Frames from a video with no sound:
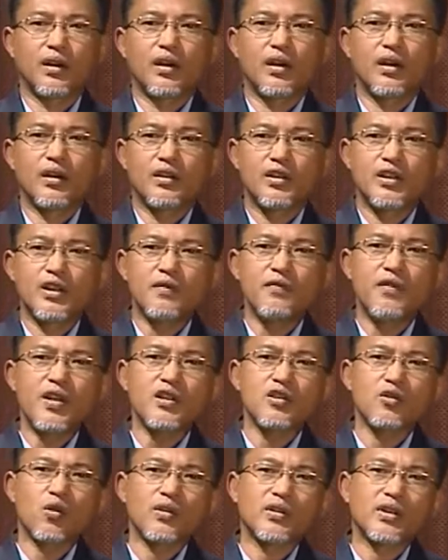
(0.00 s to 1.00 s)

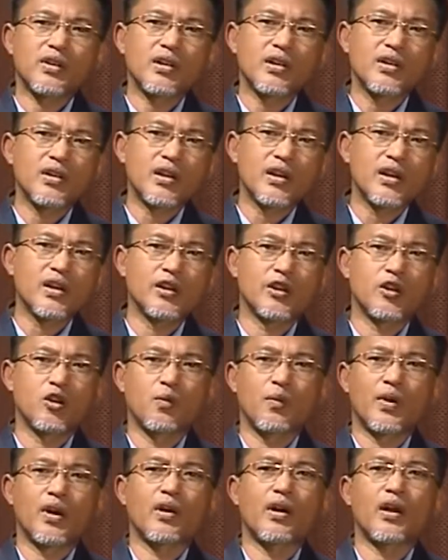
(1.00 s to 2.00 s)
debates on critical
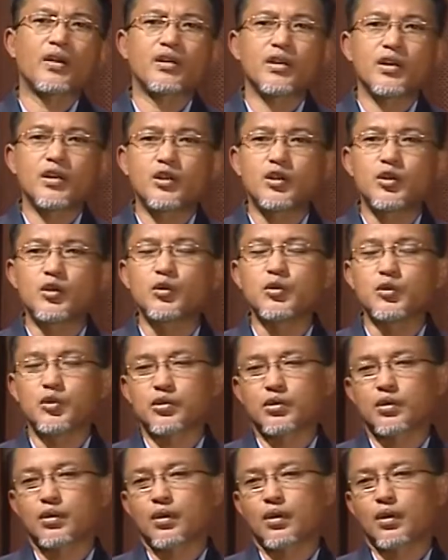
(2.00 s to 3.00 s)
human rights
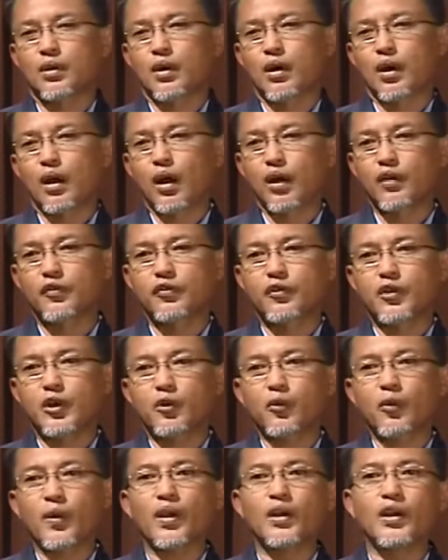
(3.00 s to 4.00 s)
issues are
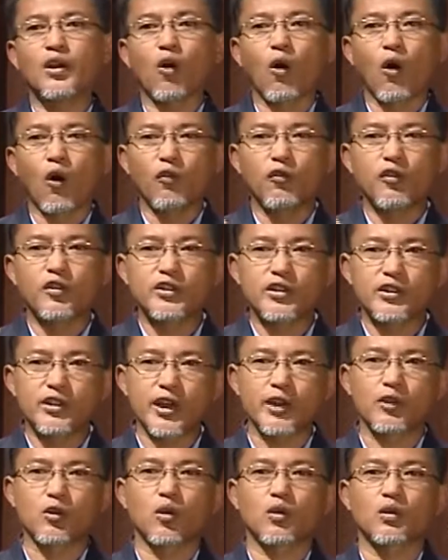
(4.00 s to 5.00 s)
frequently
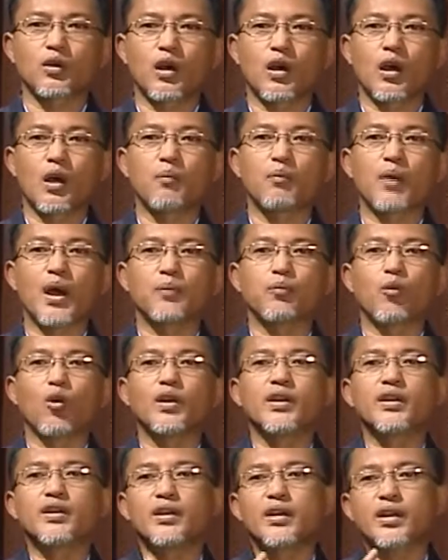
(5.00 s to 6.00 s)
overshadowed by
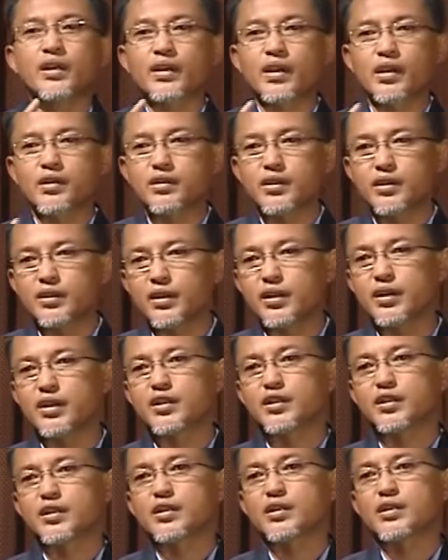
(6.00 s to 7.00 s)
political
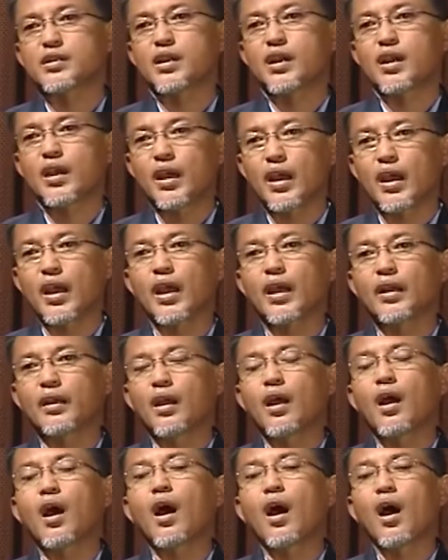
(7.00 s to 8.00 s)
considerations and
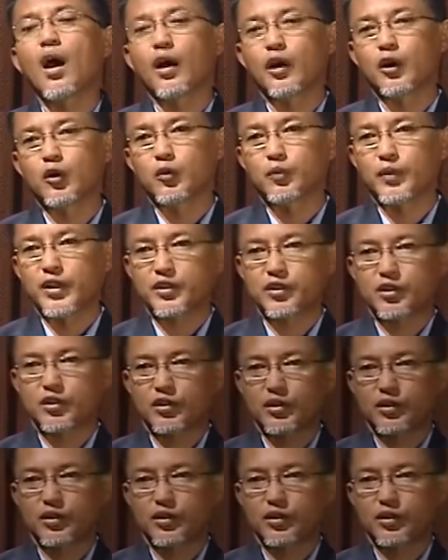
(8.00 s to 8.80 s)
arguments.